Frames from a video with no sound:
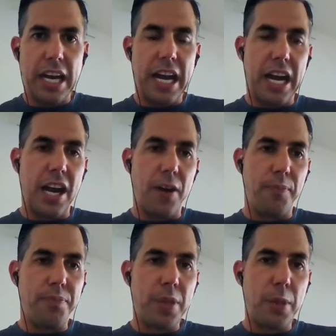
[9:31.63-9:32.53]

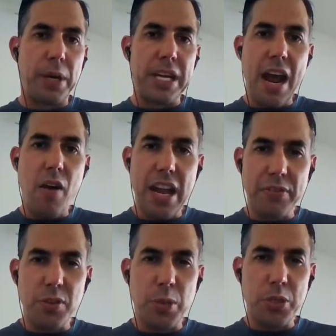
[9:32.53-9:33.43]
But now I
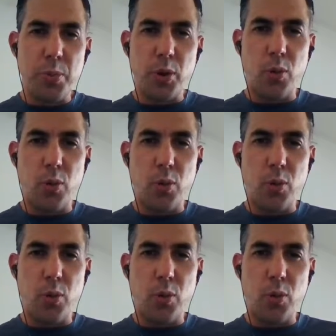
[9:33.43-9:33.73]
have so much more